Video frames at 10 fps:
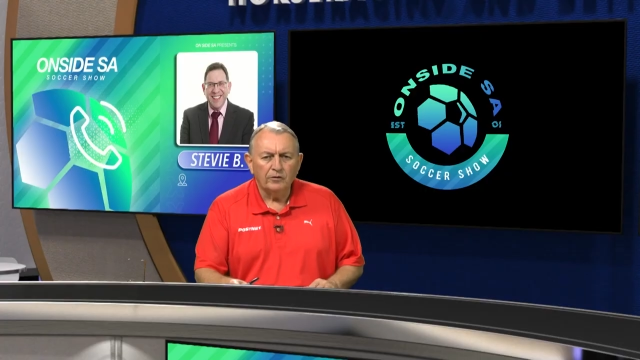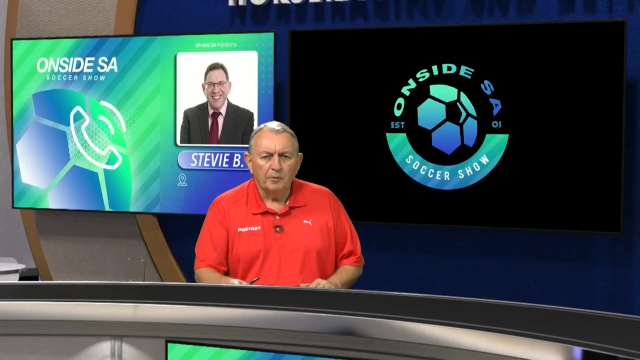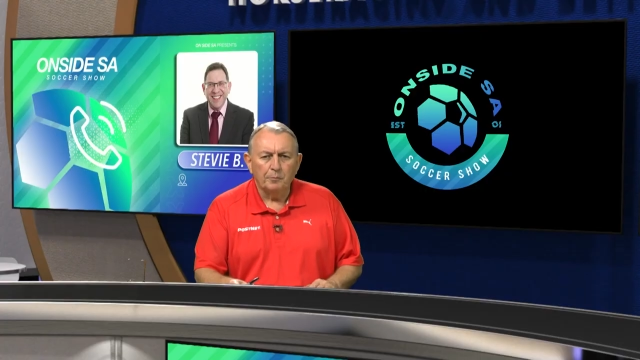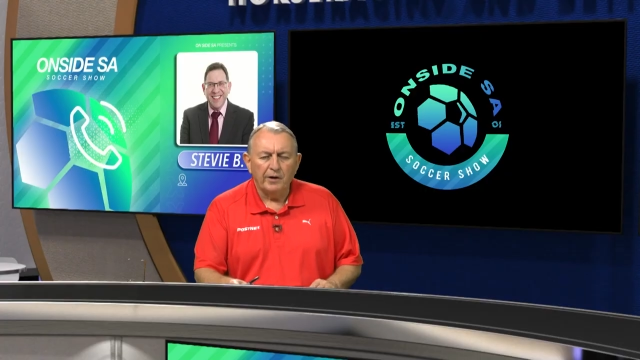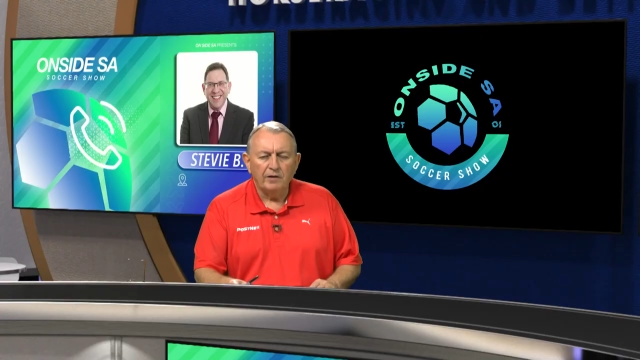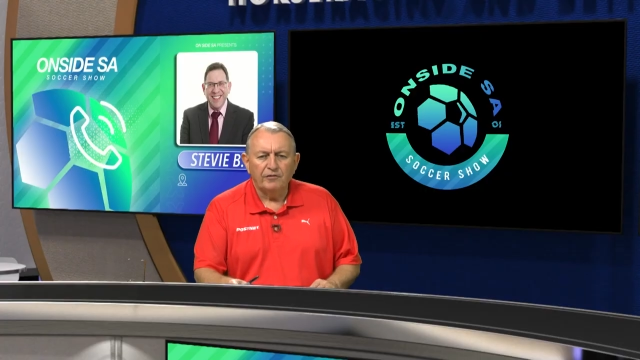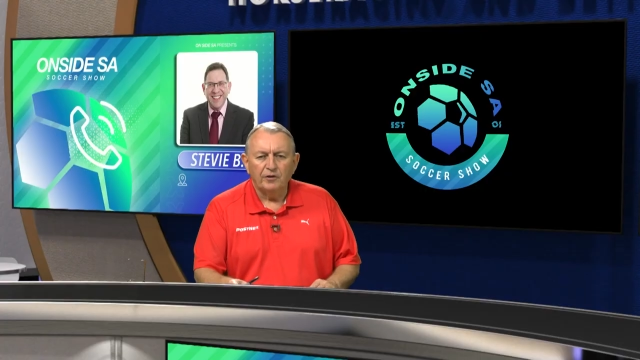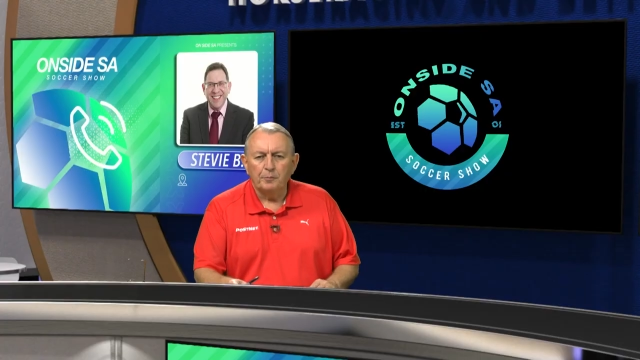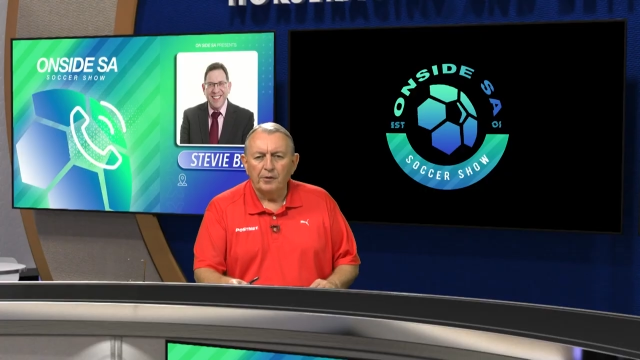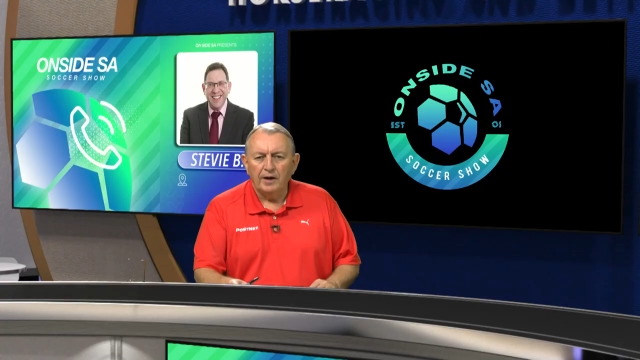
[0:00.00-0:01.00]
the
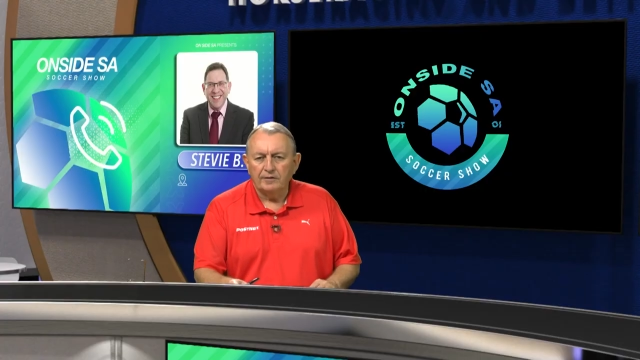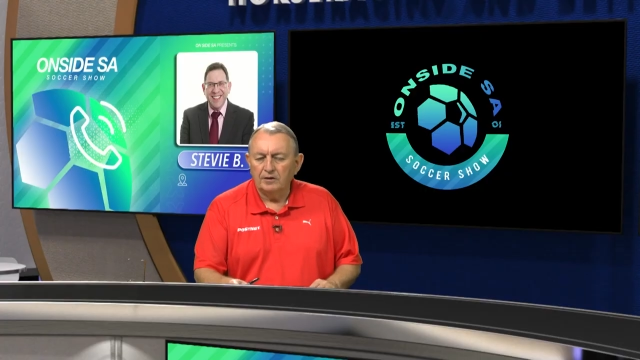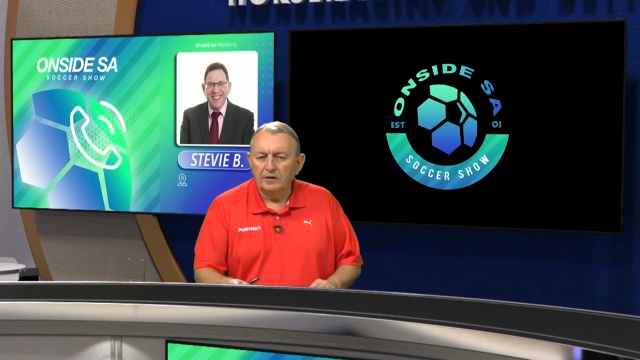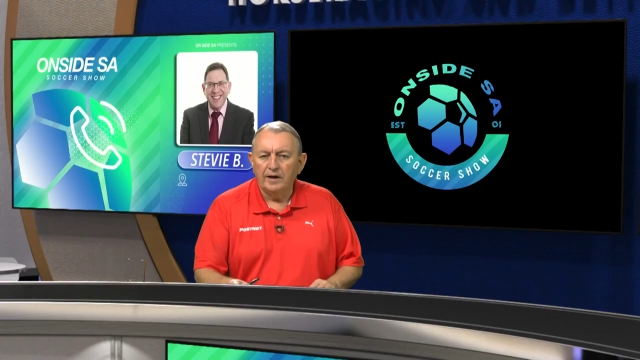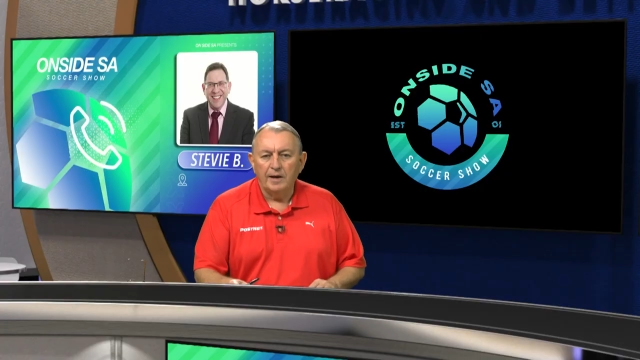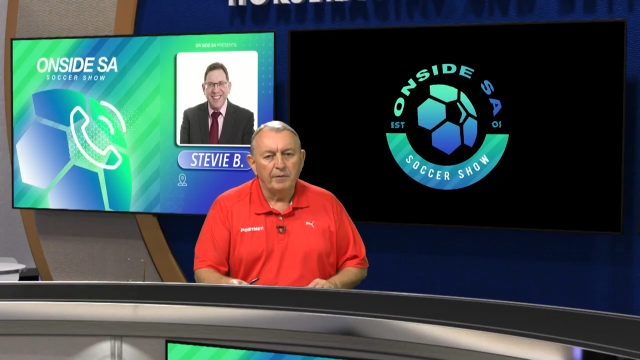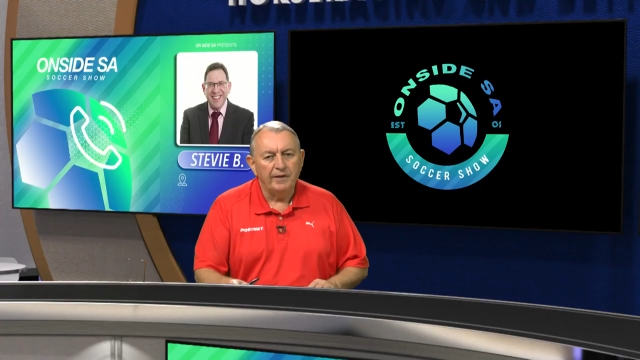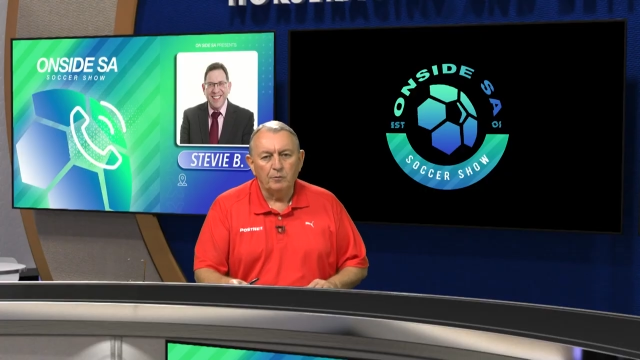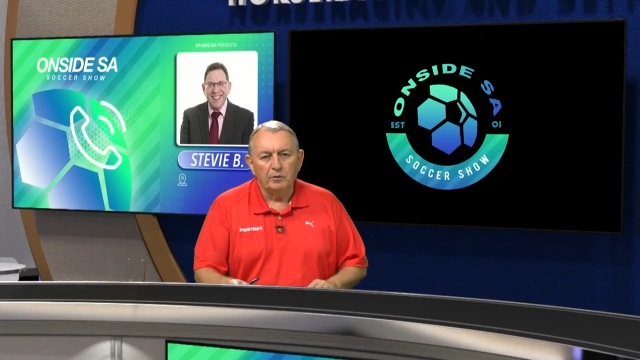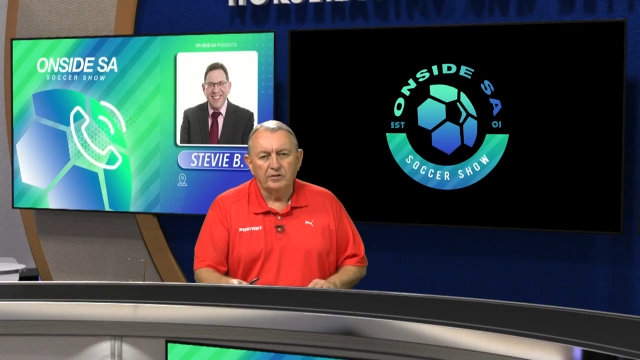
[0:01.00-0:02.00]
Brentford-Brighton game, and
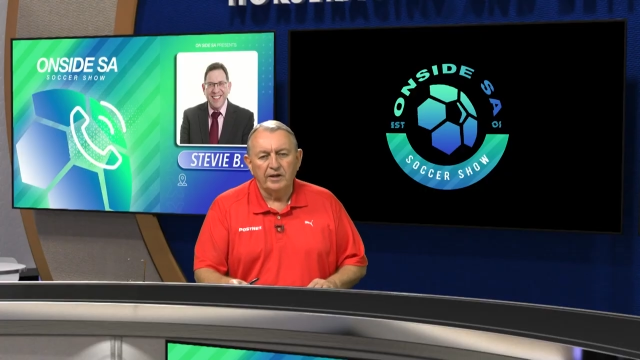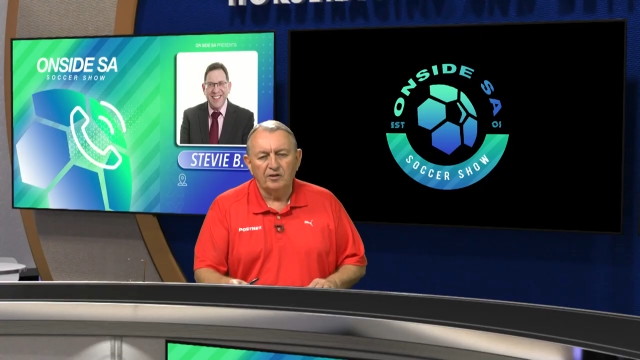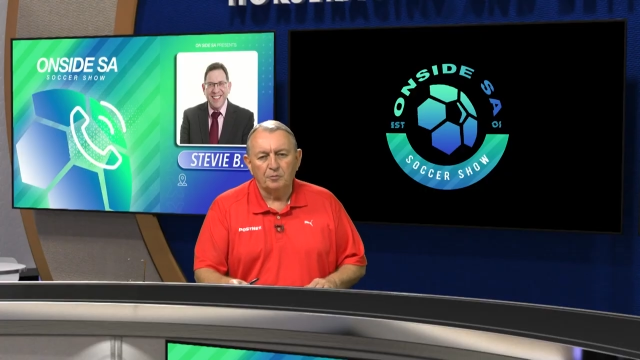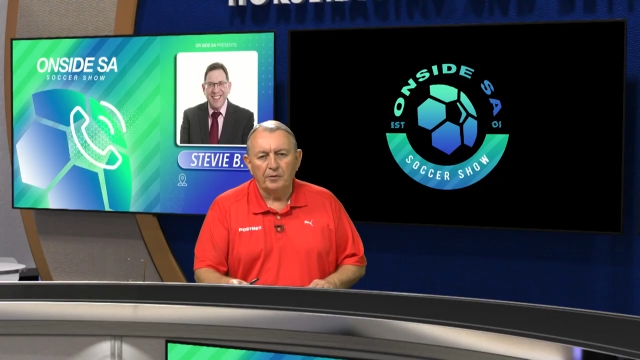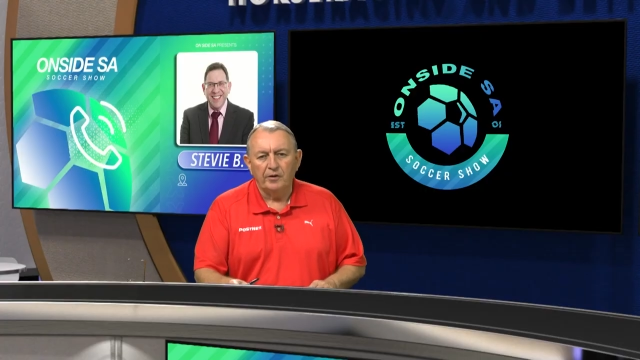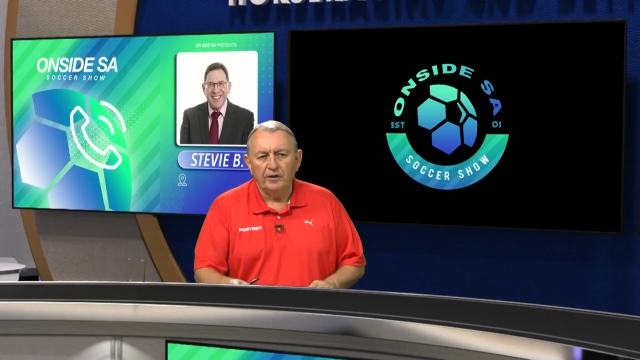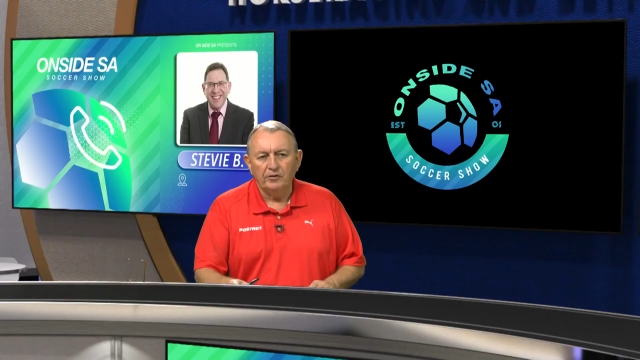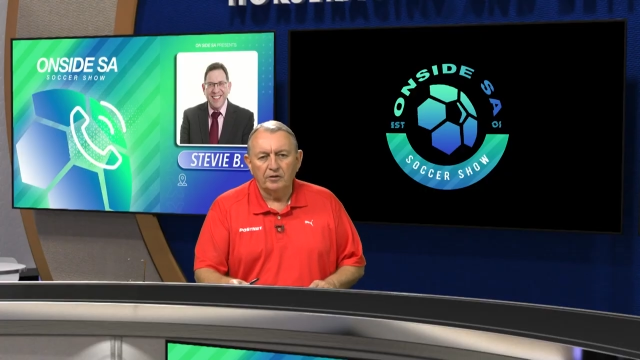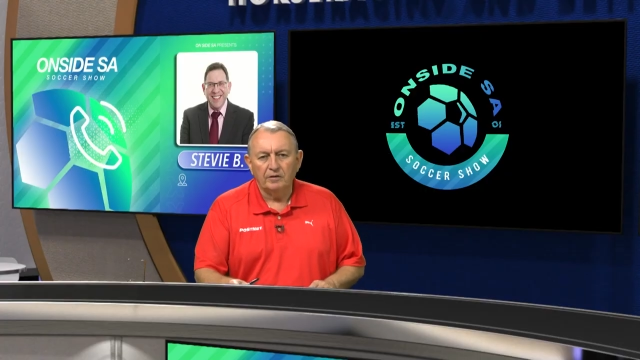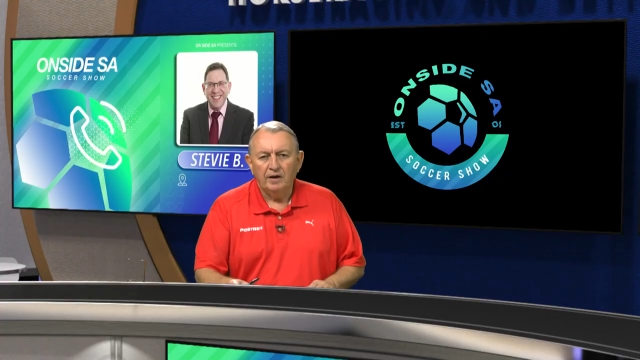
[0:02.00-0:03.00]
that was
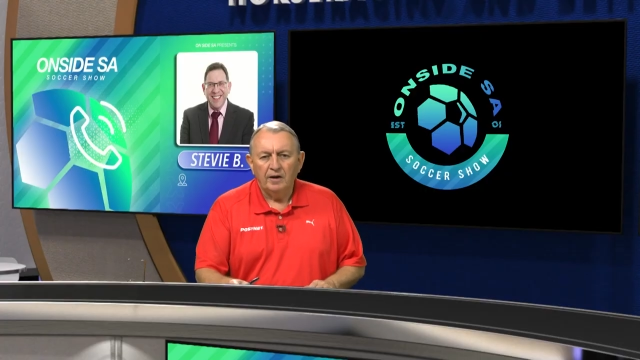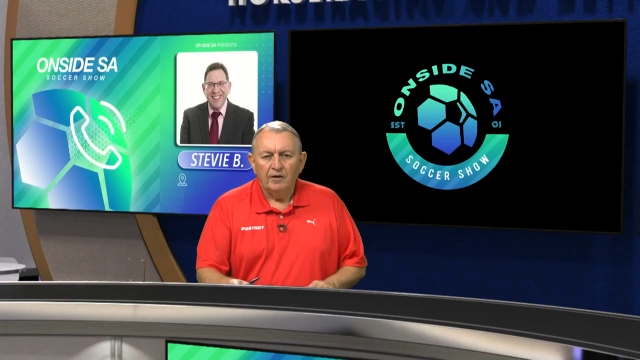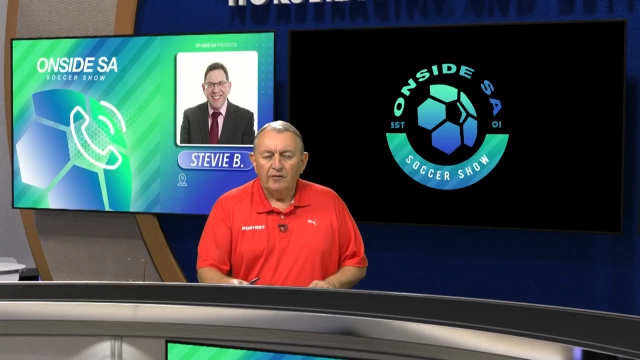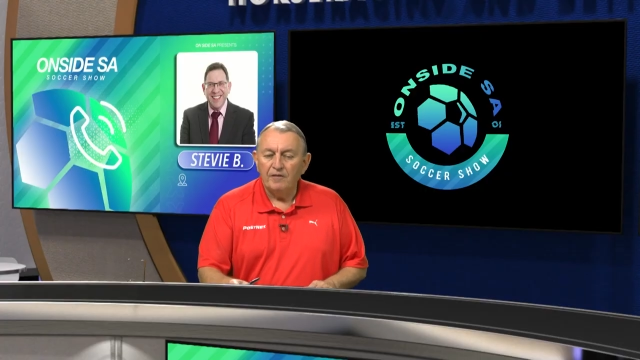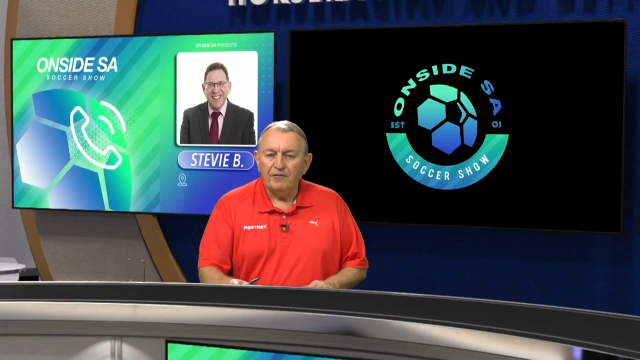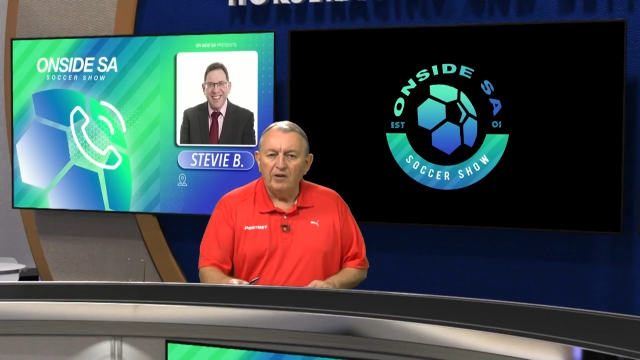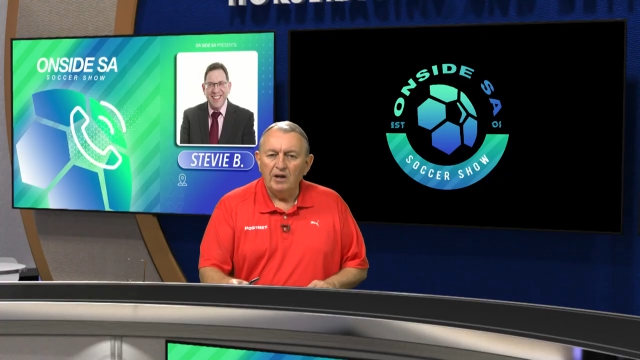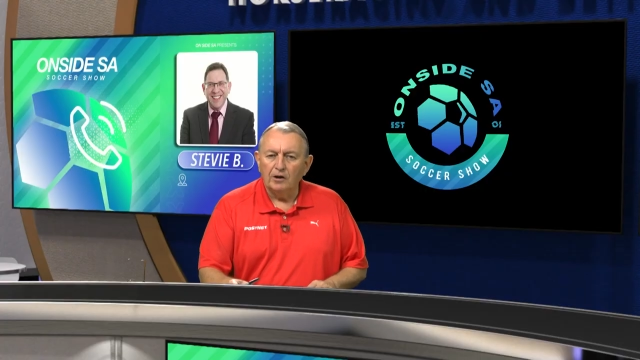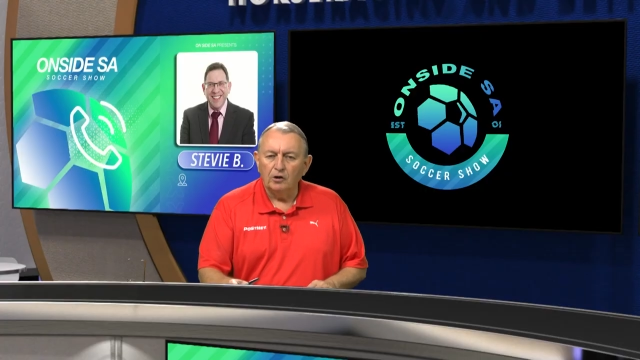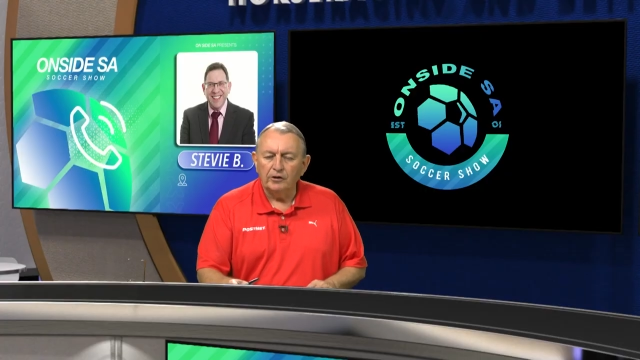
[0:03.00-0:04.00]
desperation. Referee
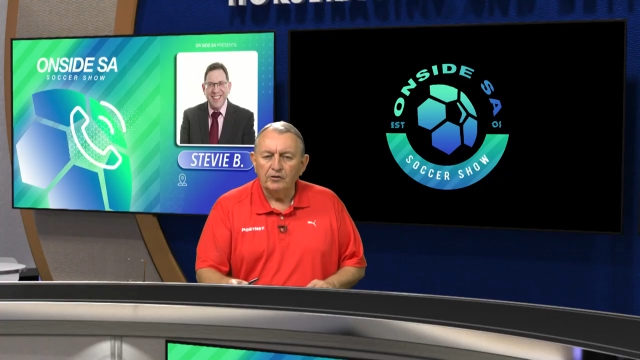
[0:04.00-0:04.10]
let a lot of